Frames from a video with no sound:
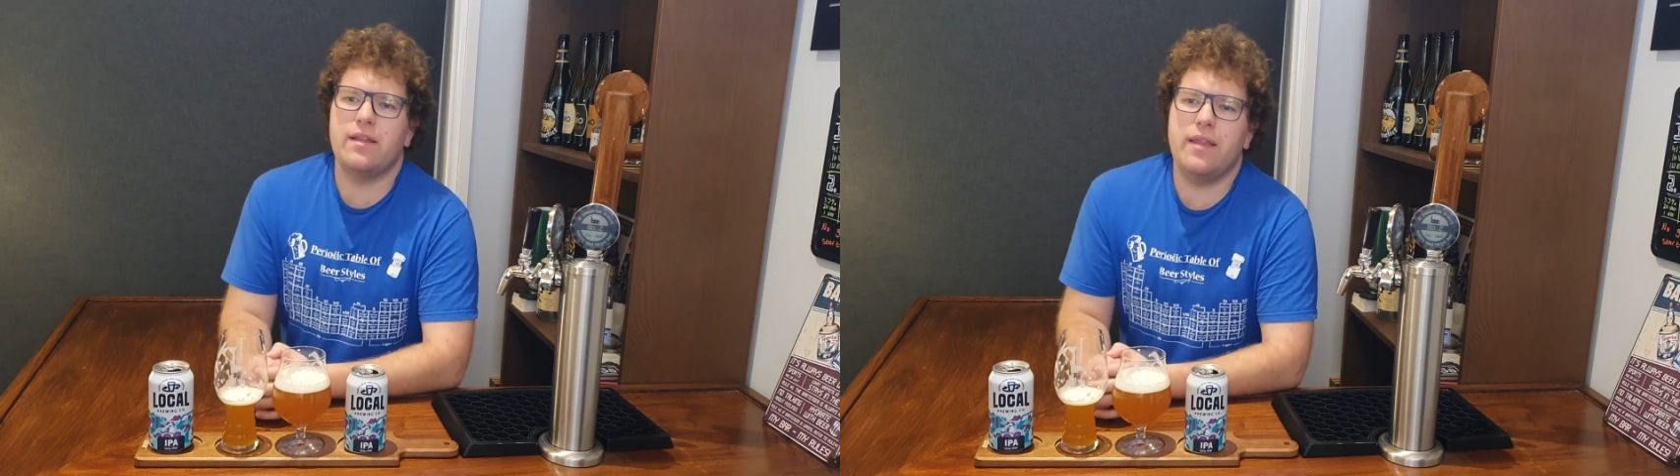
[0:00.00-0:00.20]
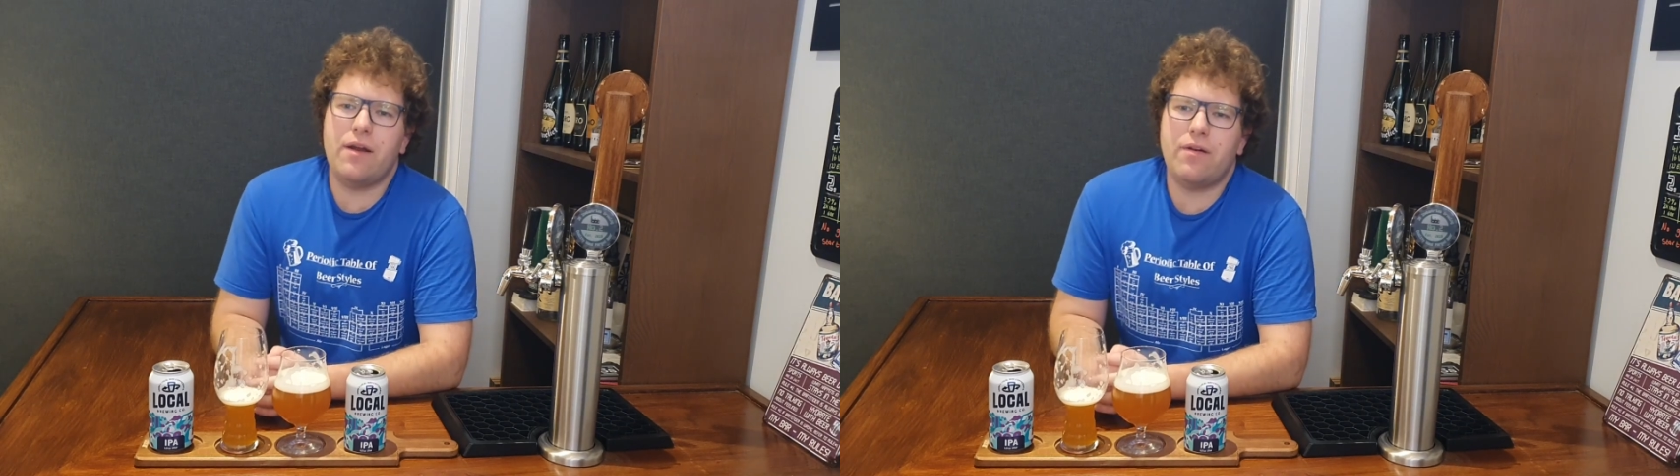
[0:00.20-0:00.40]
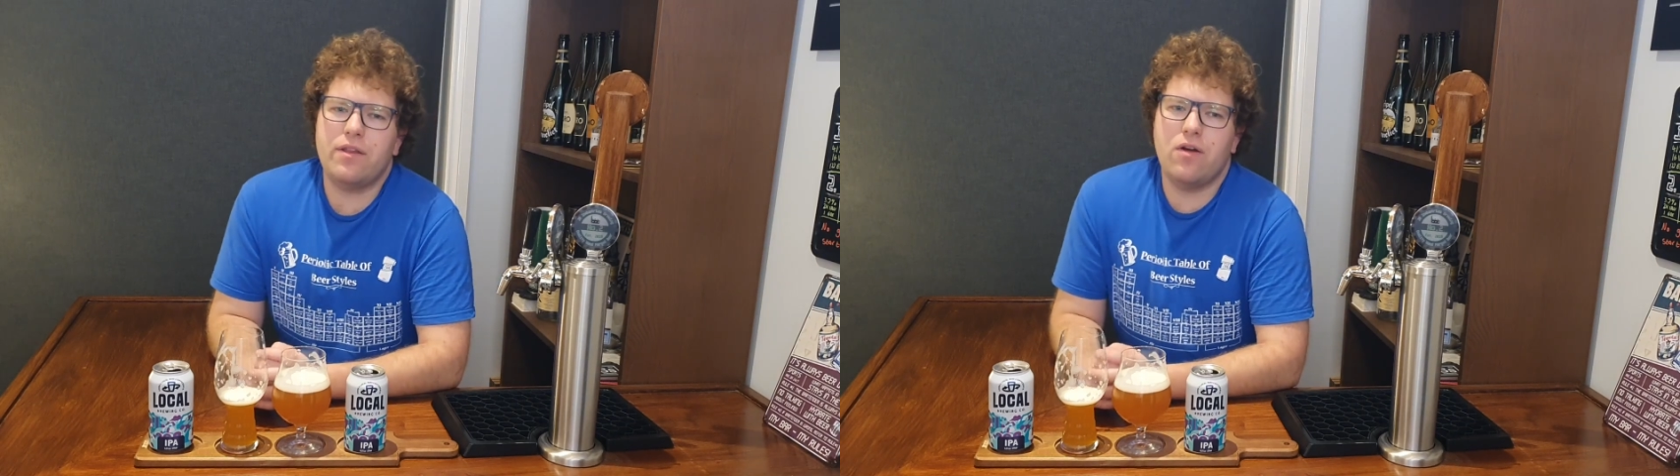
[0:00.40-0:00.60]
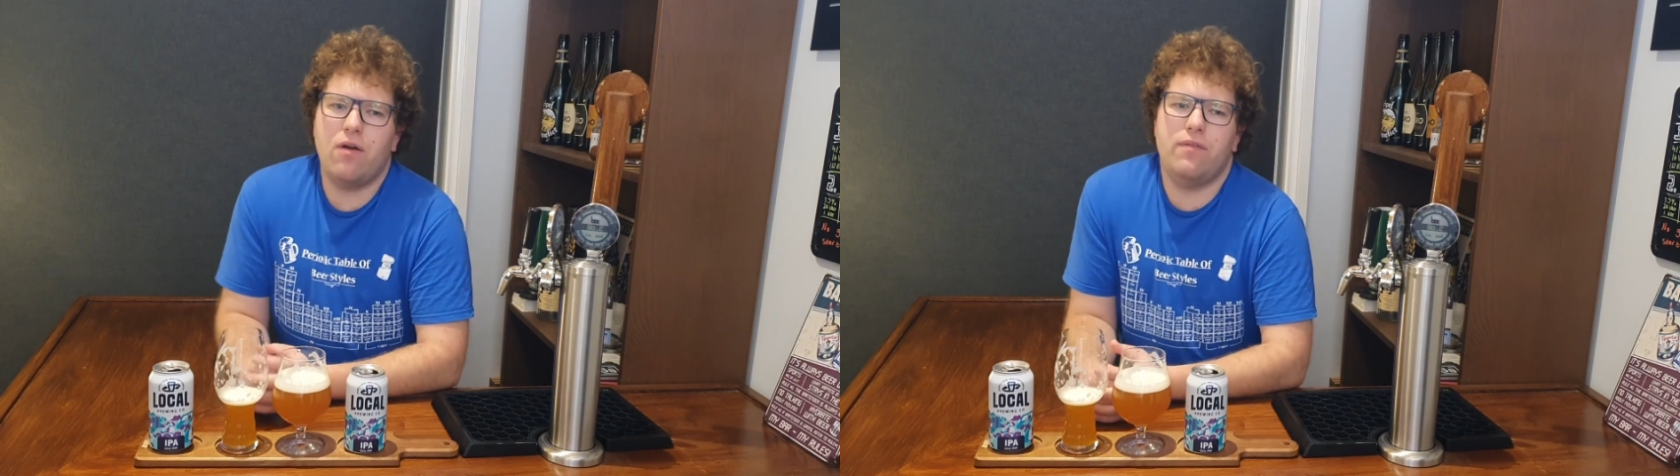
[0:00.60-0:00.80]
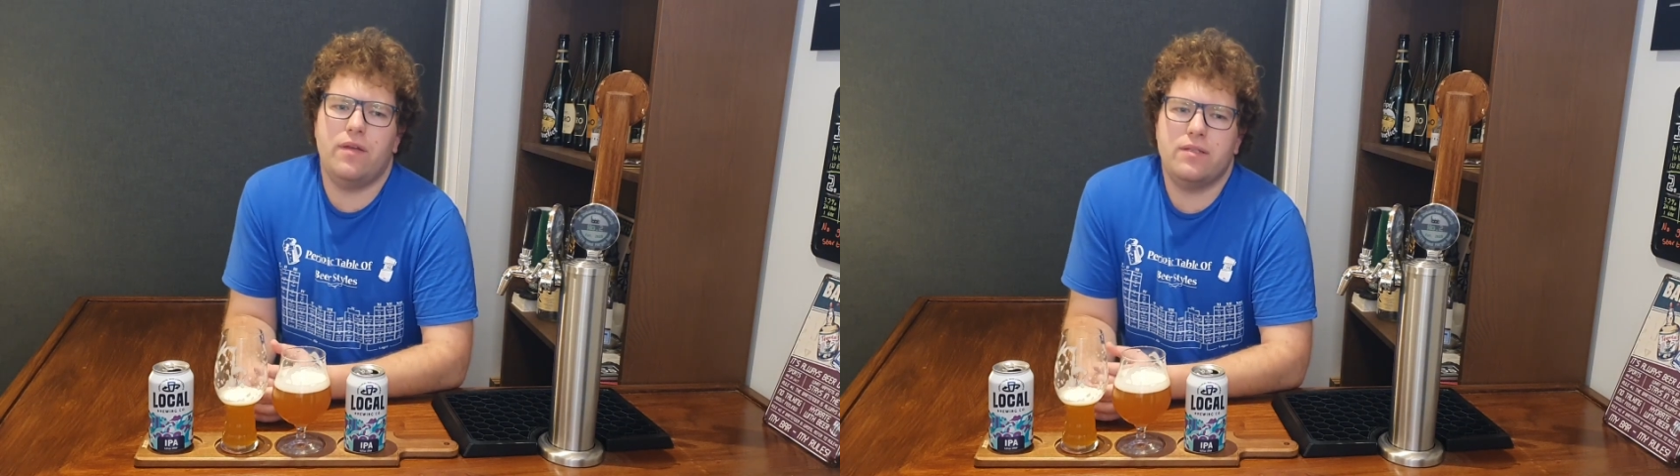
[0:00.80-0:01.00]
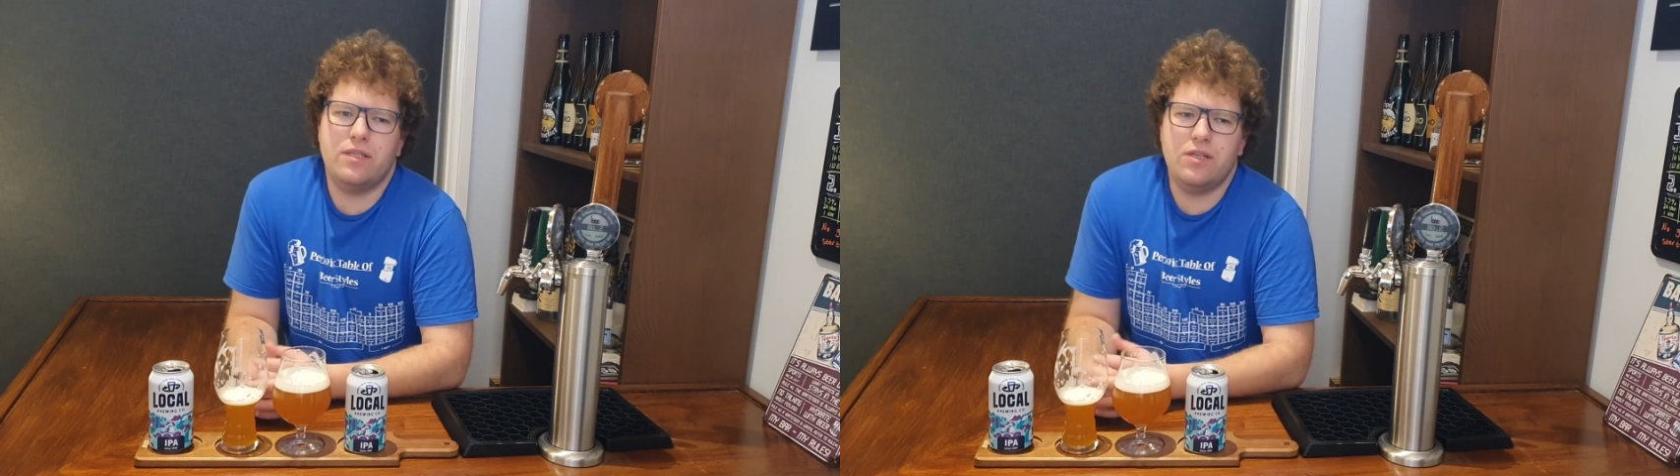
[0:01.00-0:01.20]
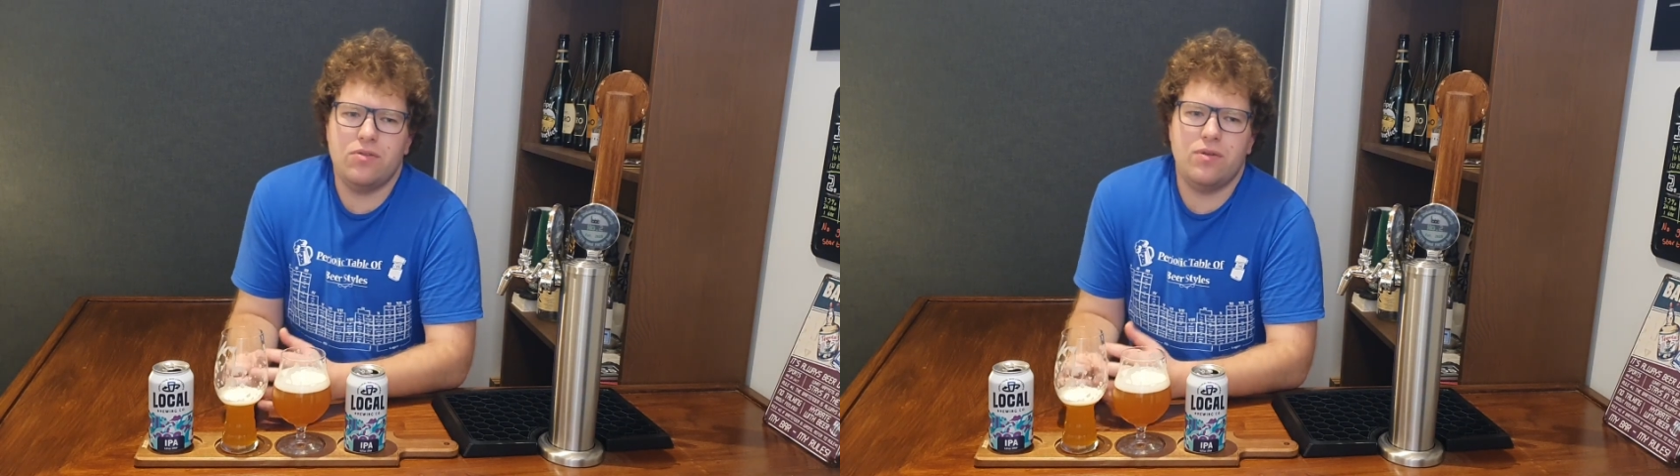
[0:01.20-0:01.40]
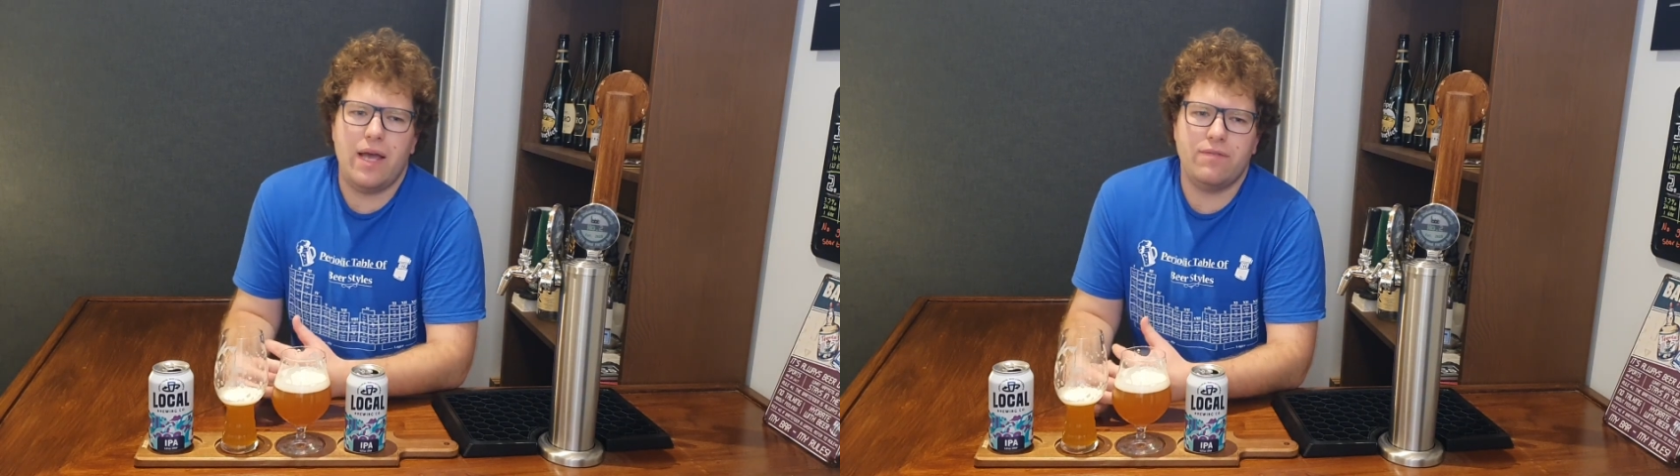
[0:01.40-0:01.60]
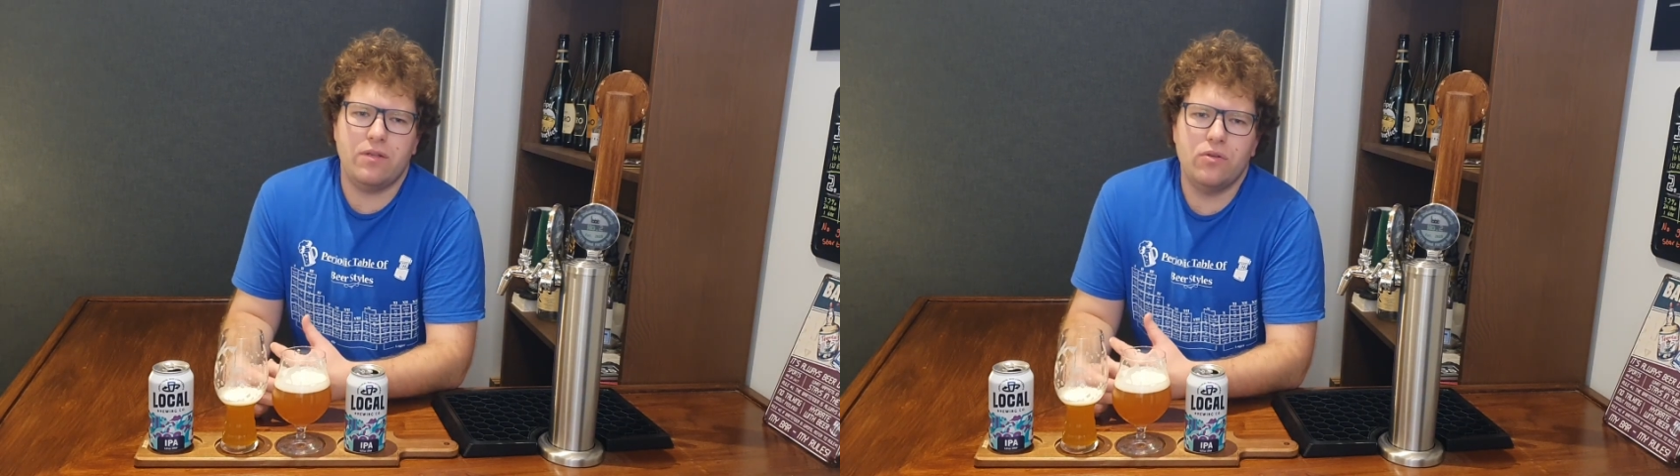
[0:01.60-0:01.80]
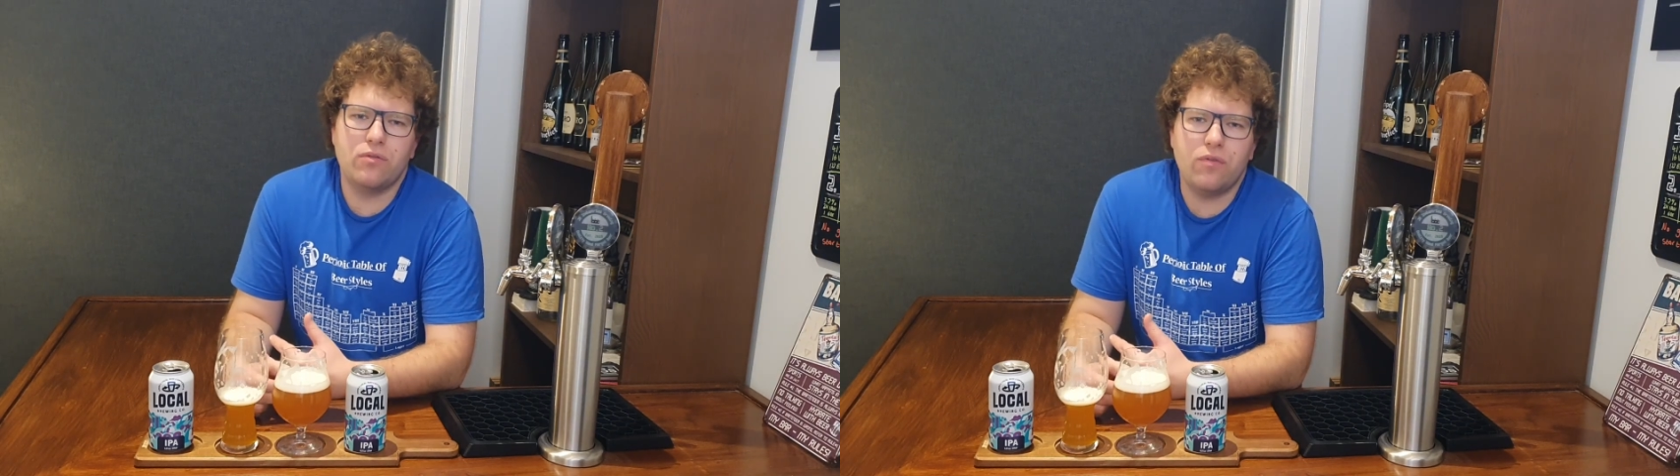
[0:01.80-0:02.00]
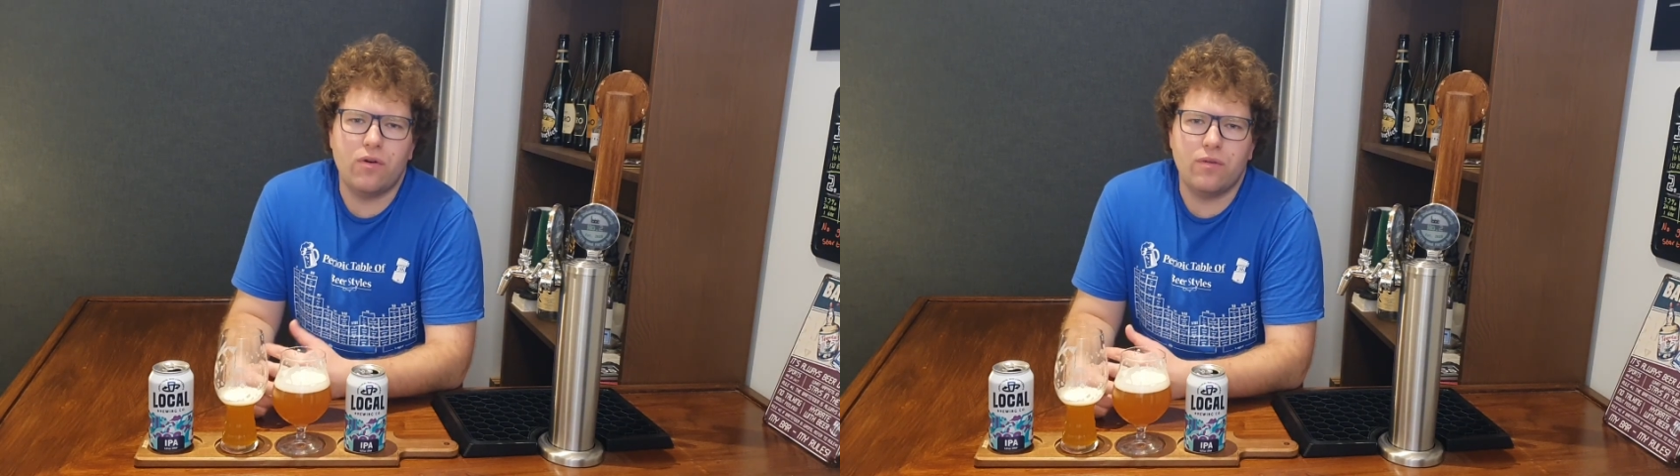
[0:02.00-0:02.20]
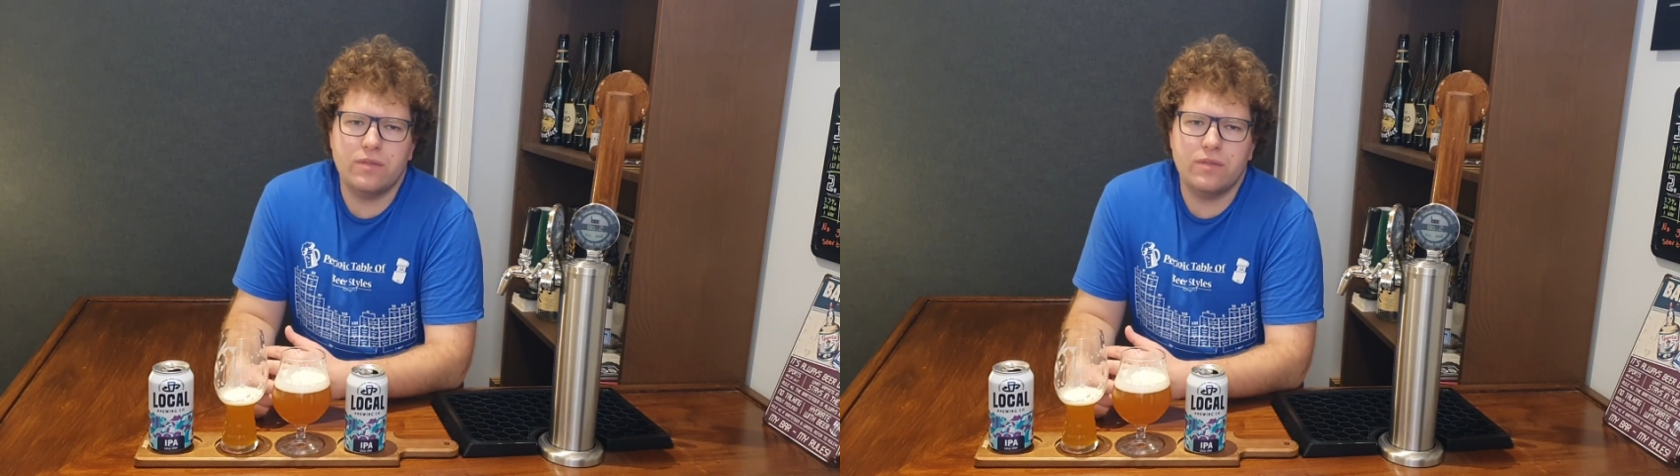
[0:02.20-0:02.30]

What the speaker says: glaringly obvious and you do have to look for them.